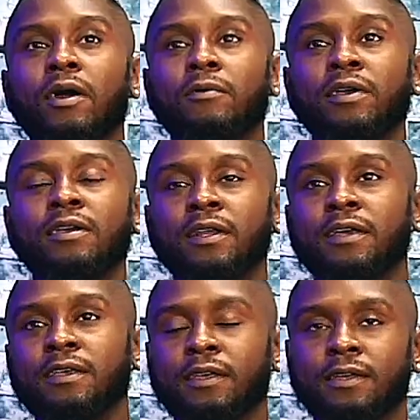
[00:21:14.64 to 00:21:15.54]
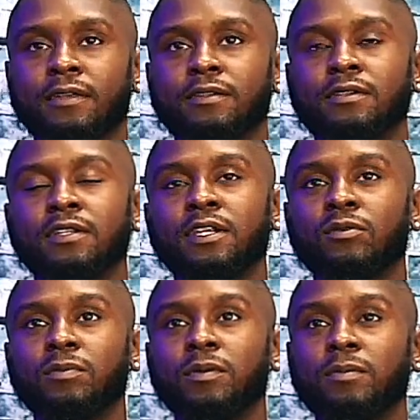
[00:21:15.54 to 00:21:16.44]
I regulate and connect
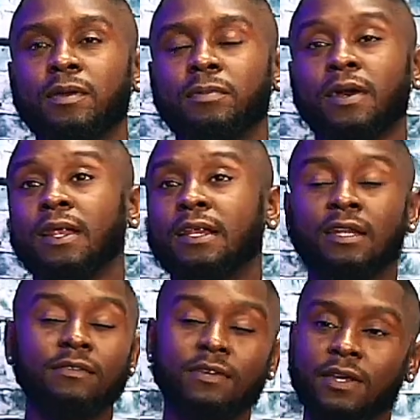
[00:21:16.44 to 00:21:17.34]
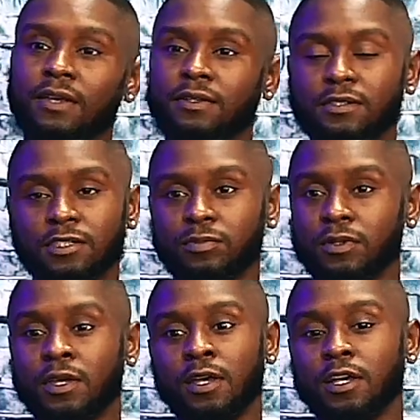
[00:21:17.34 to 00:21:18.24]
with people that probably ain't never had to
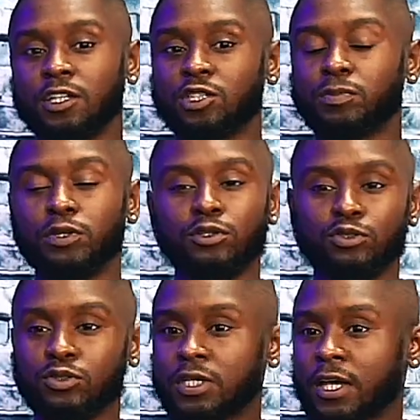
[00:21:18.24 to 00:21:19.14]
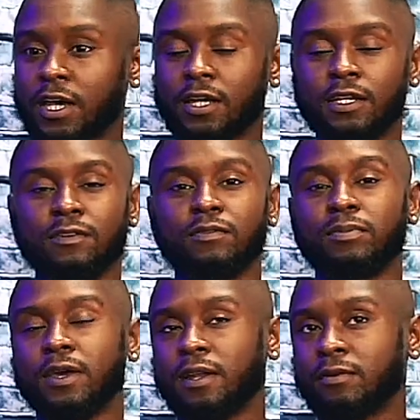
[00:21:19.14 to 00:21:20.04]
a spiritual side, never
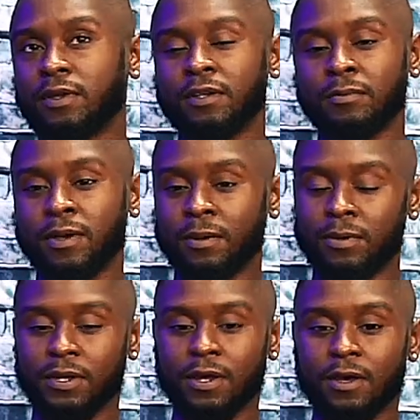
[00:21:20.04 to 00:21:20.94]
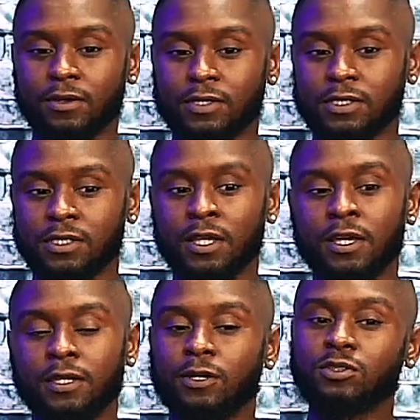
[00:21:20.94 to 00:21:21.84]
probably read the Bible at all. Because
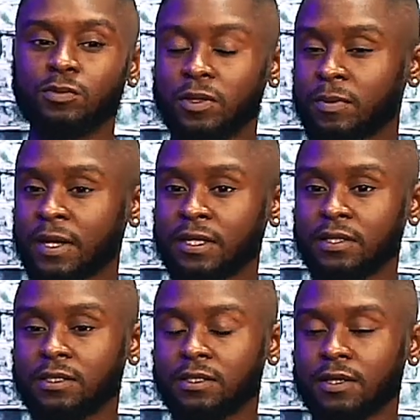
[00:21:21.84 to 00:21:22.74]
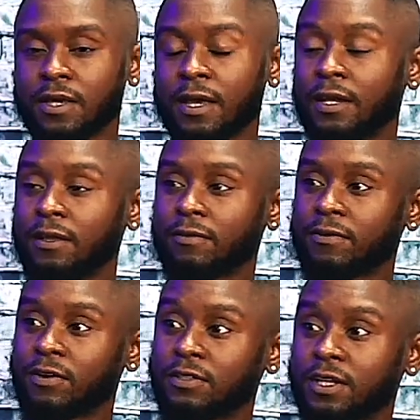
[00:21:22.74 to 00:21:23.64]
those are people I need to holler at first.